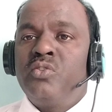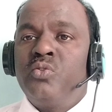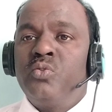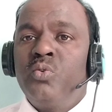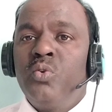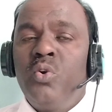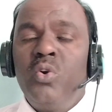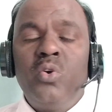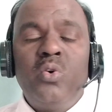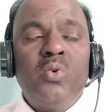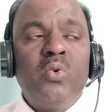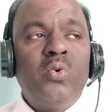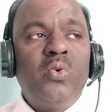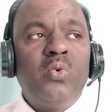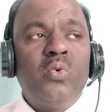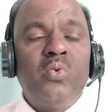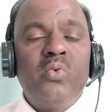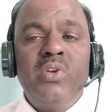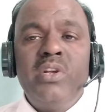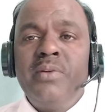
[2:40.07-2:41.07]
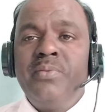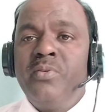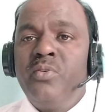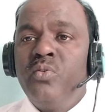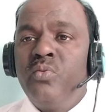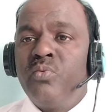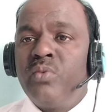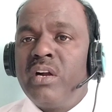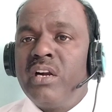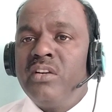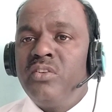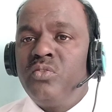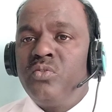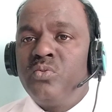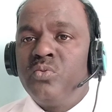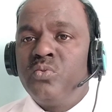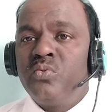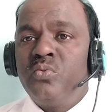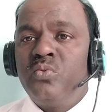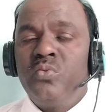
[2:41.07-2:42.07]
So if you want
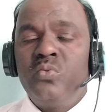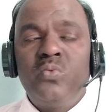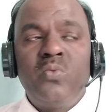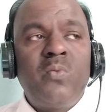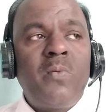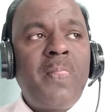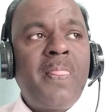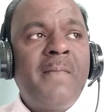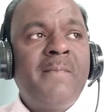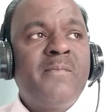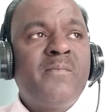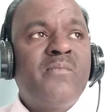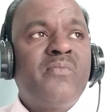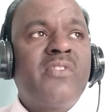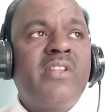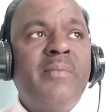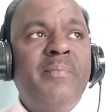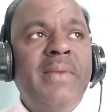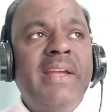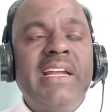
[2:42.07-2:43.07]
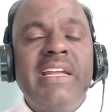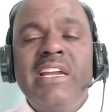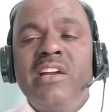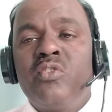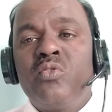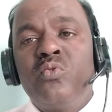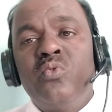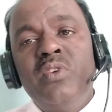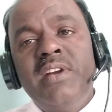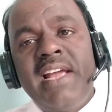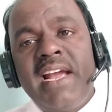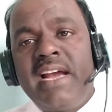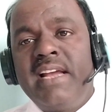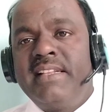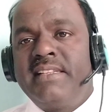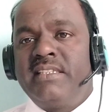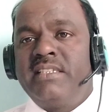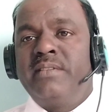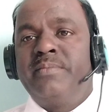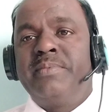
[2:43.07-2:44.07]
to make a good
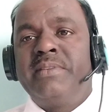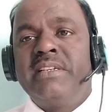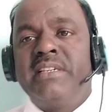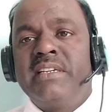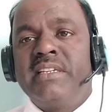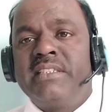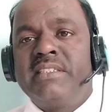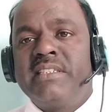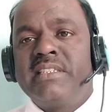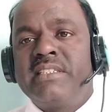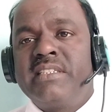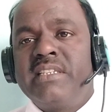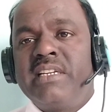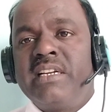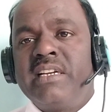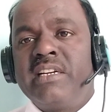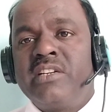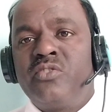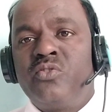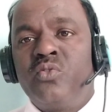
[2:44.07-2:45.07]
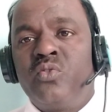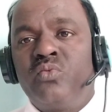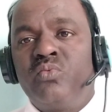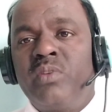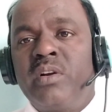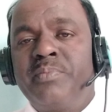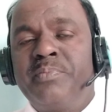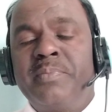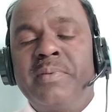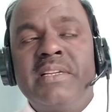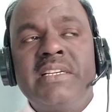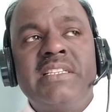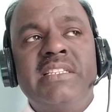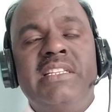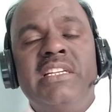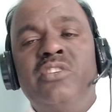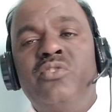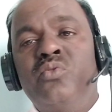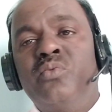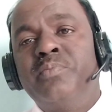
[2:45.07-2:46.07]
health safety cultures at your workplace,
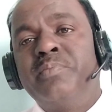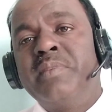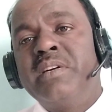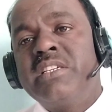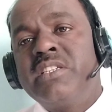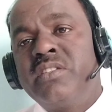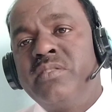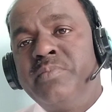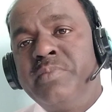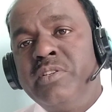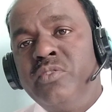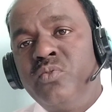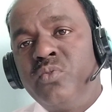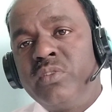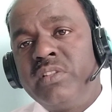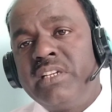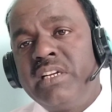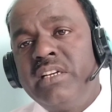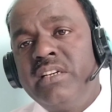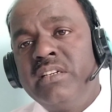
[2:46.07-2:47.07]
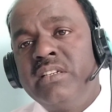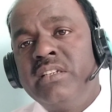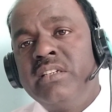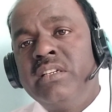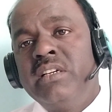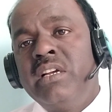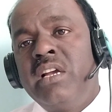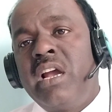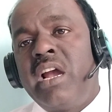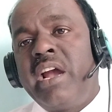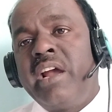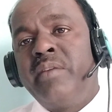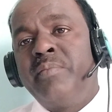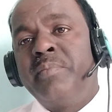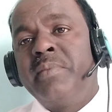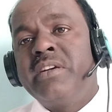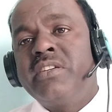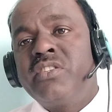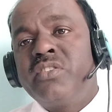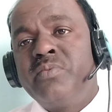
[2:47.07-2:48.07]
then you must be know that and
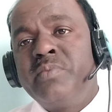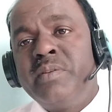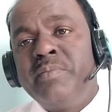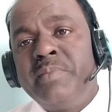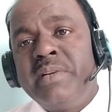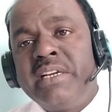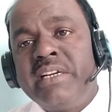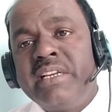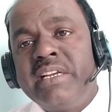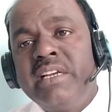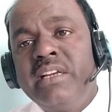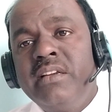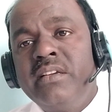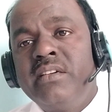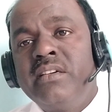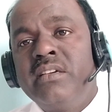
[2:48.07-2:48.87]
must be made a